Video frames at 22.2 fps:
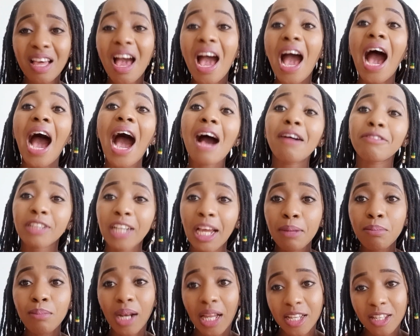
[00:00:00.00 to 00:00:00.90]
have
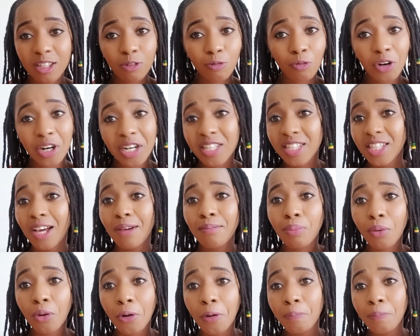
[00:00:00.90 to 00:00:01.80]
timelines. For
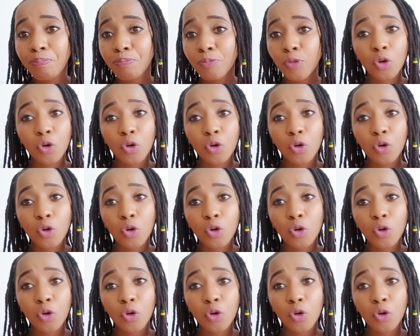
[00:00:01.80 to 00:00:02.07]
example,